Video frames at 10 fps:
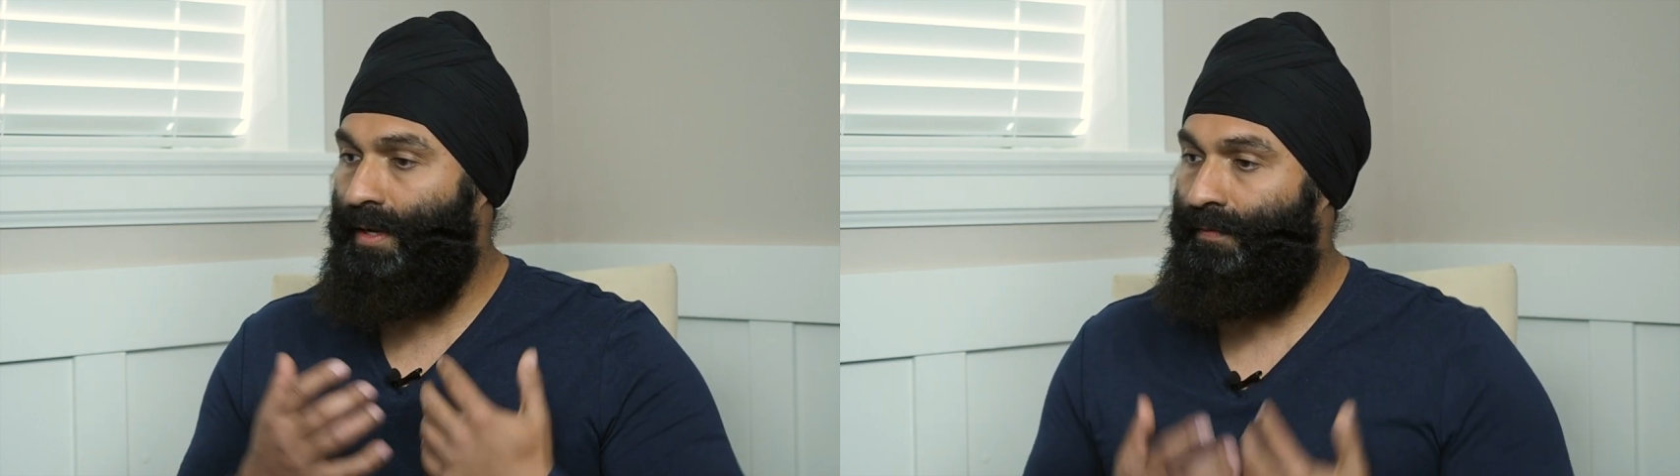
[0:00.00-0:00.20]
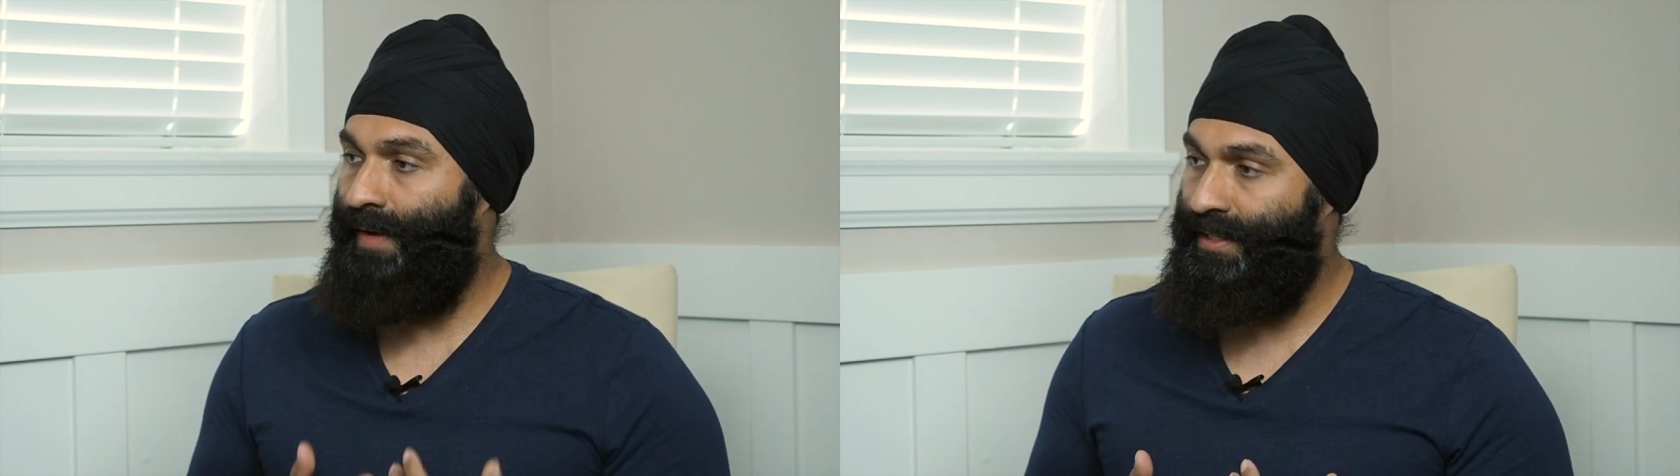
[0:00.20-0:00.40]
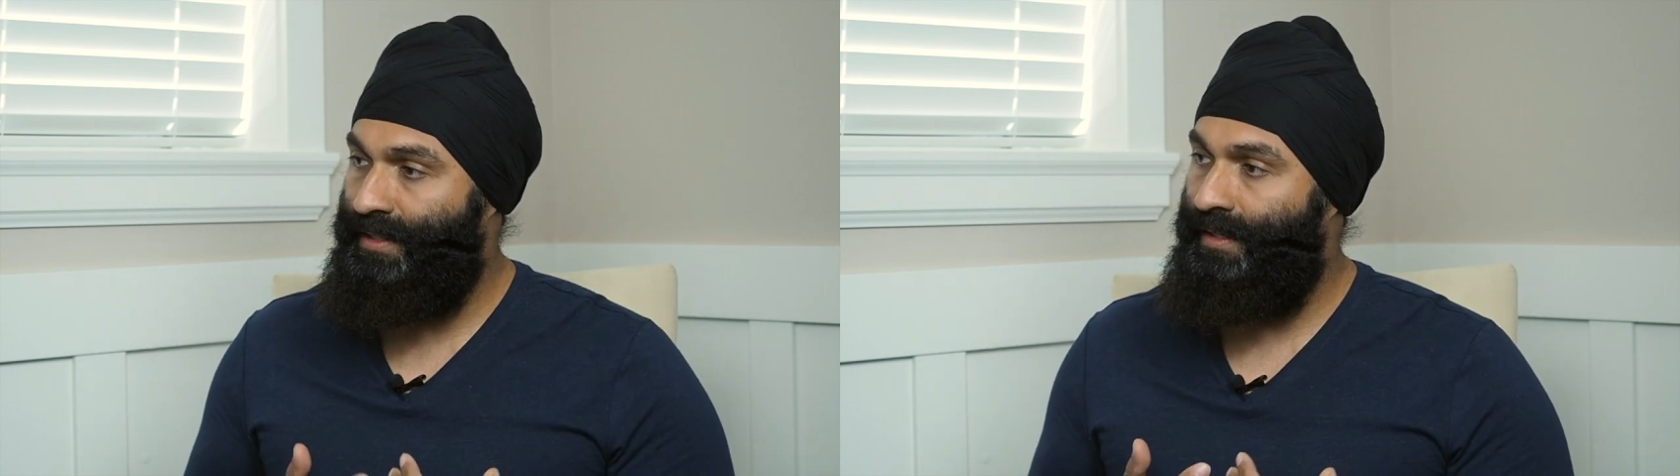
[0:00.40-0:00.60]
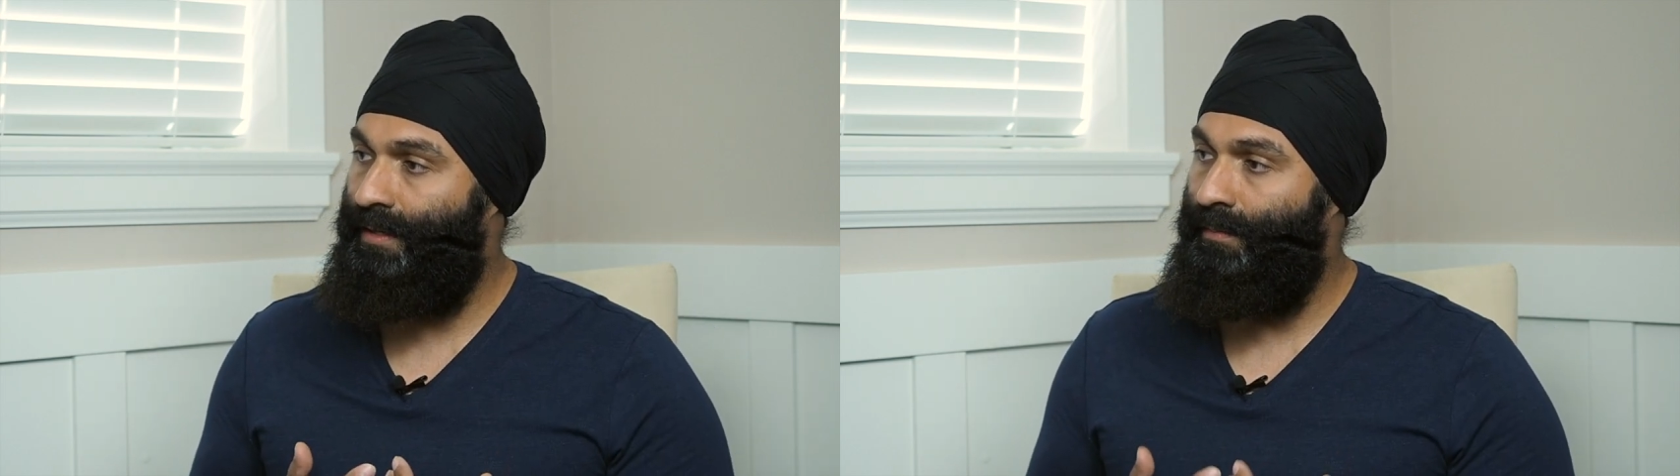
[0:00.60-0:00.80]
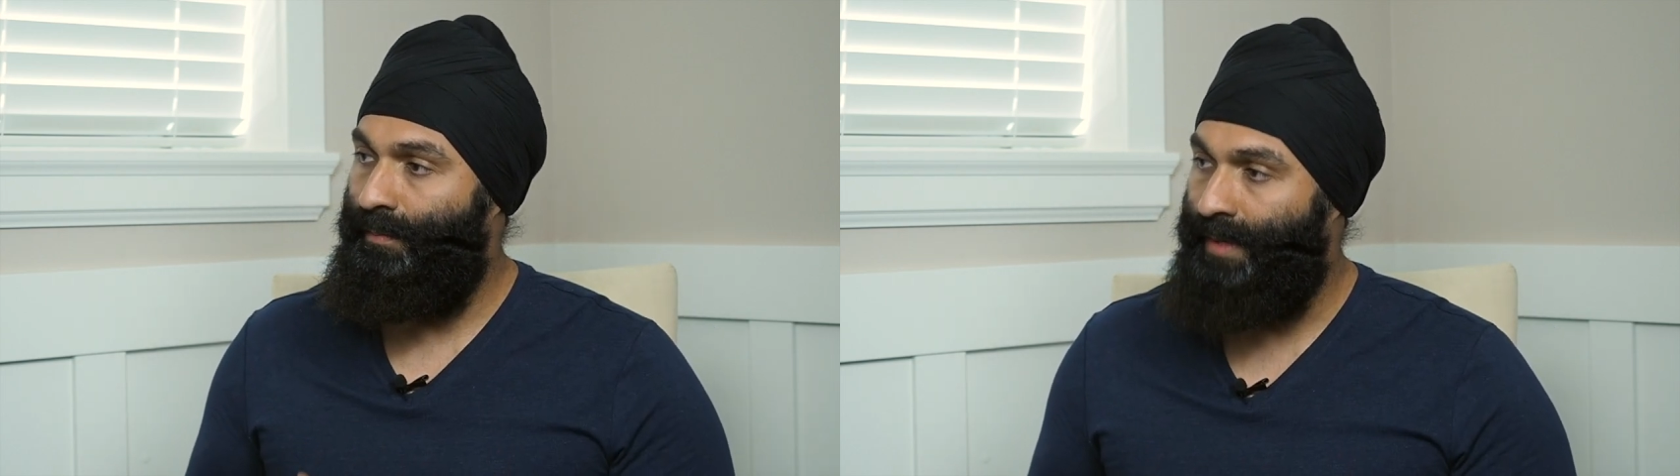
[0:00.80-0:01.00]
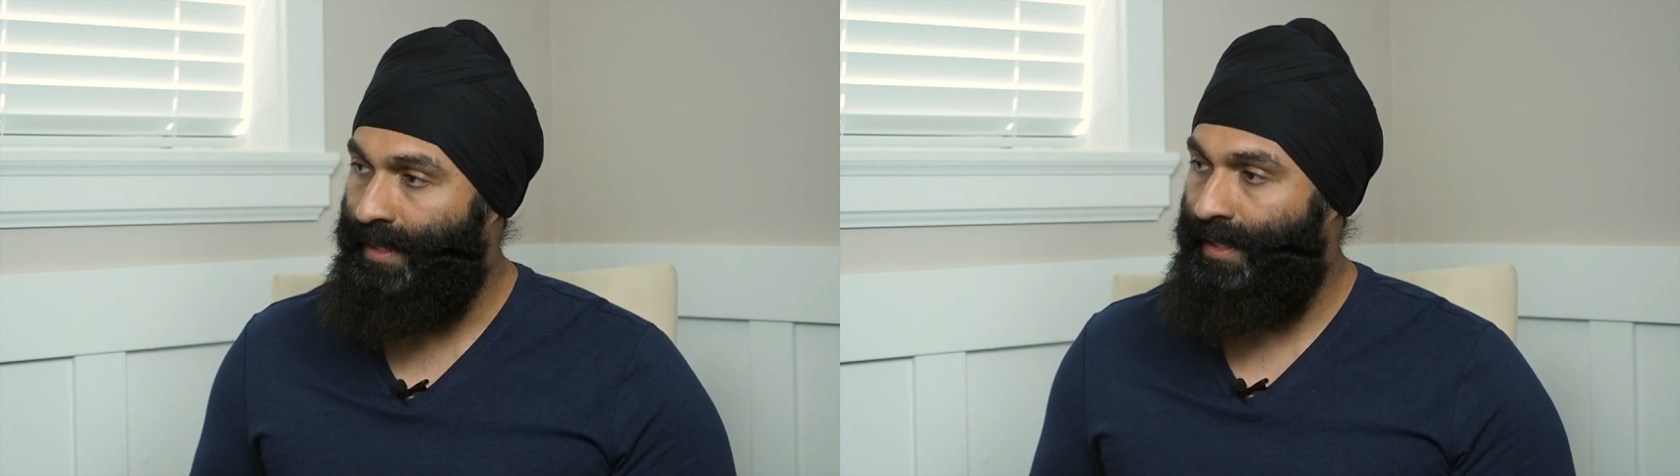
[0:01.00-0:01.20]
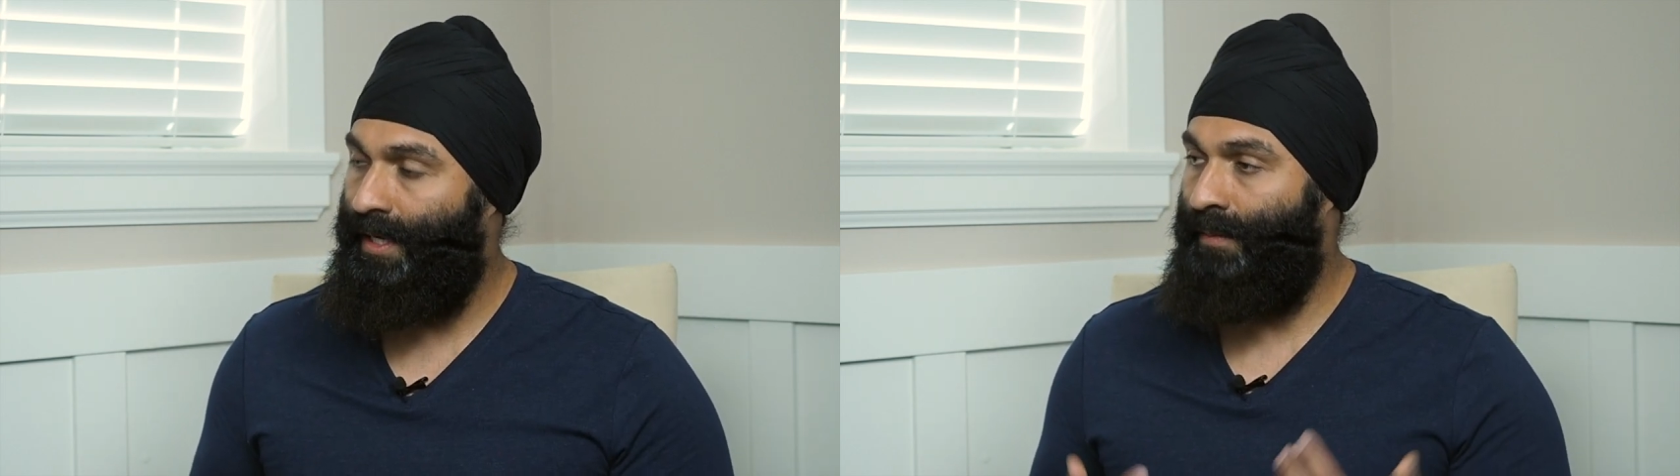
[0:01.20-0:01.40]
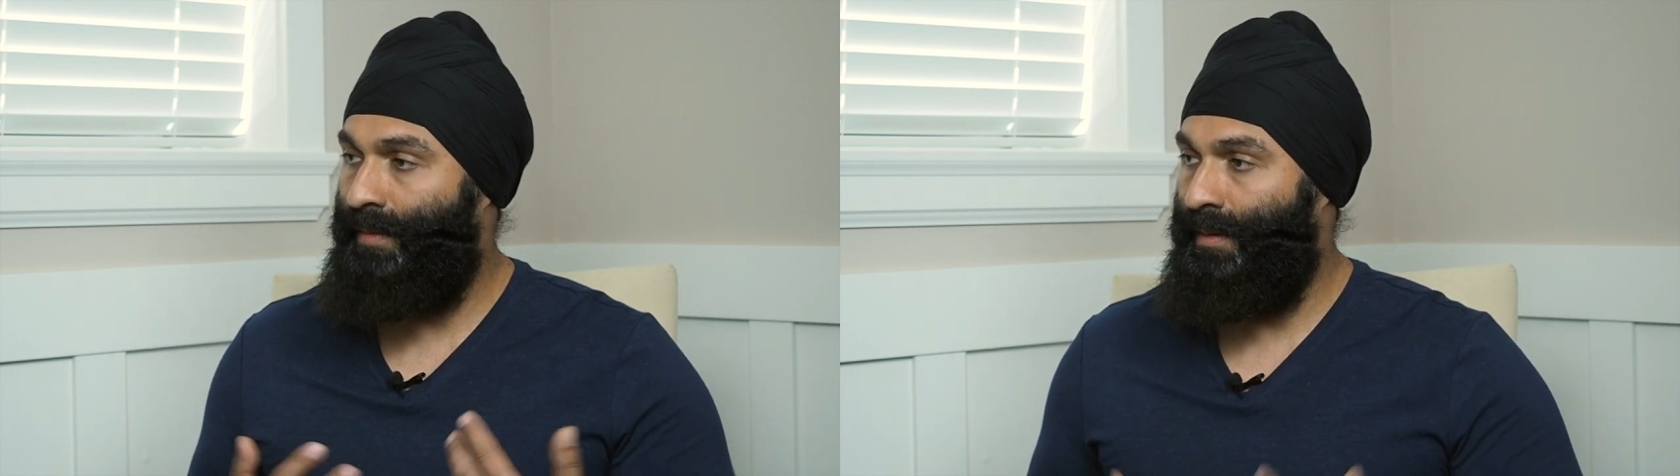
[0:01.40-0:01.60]
vested in me
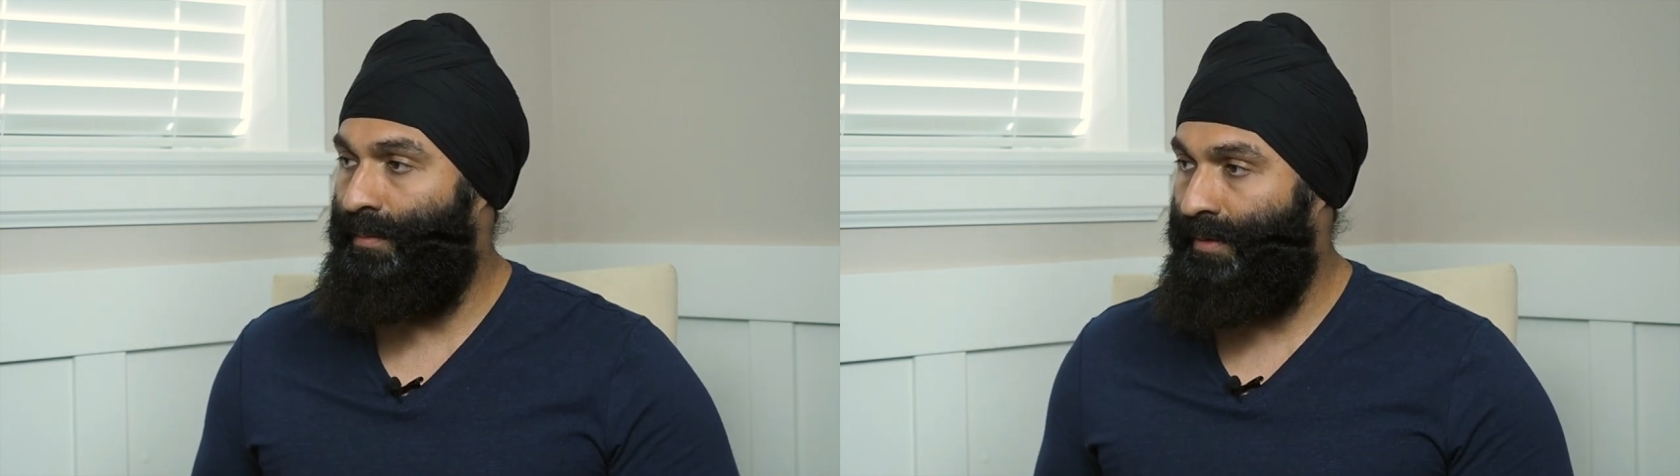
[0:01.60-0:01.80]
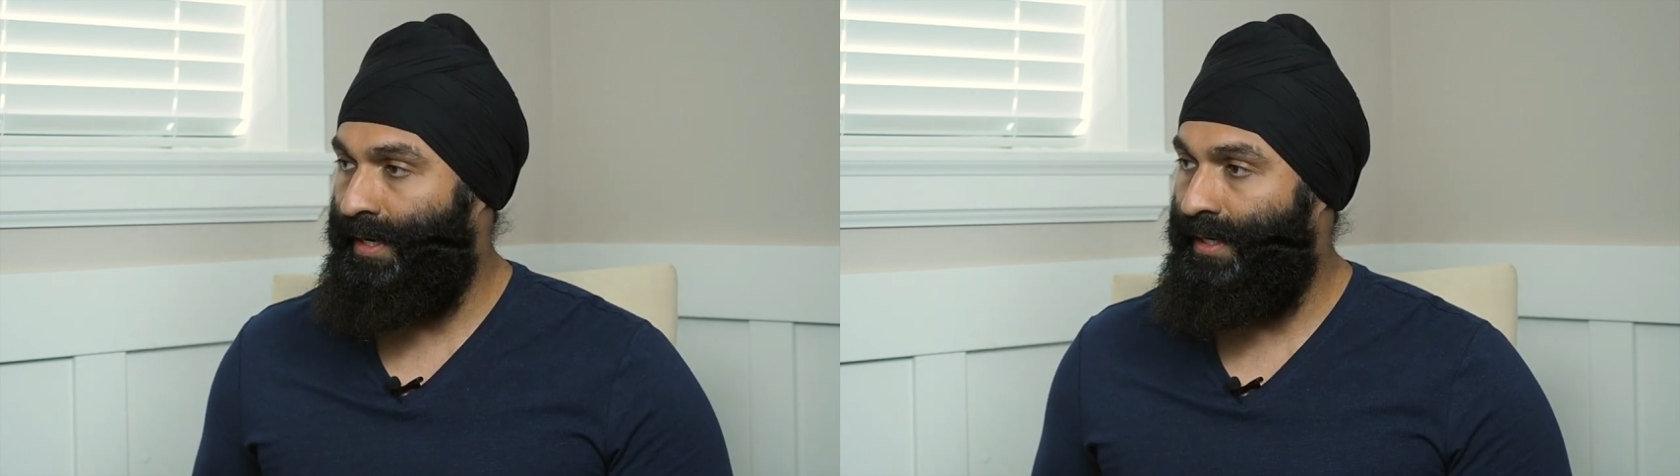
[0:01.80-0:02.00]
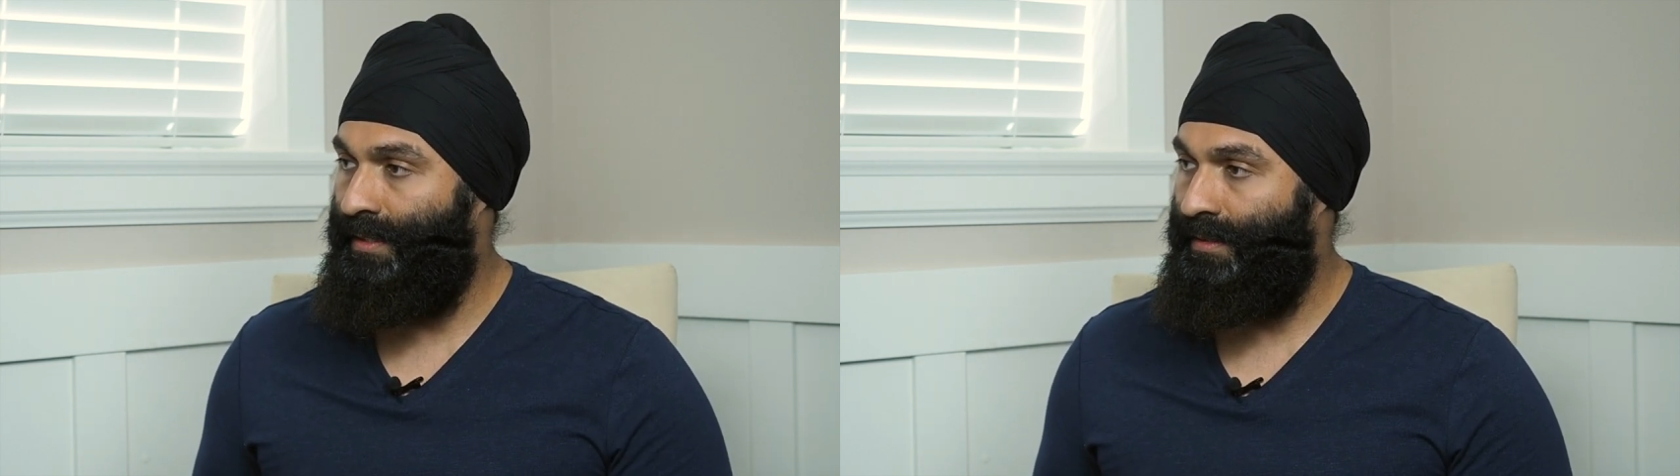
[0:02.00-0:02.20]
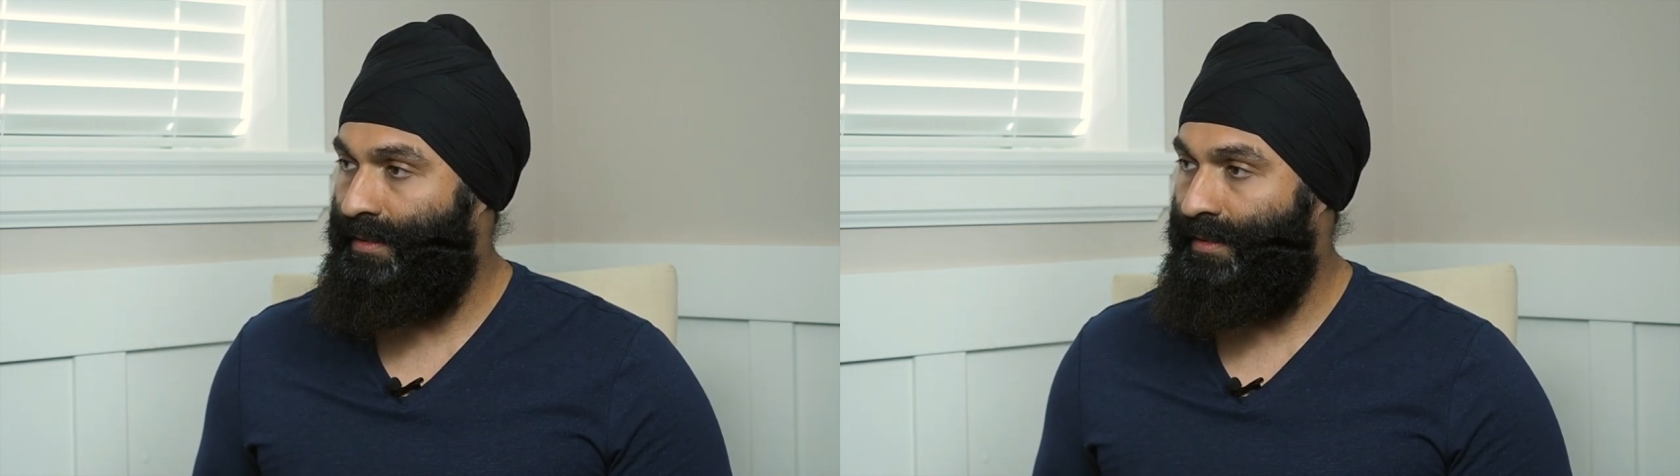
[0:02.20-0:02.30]
and my brand.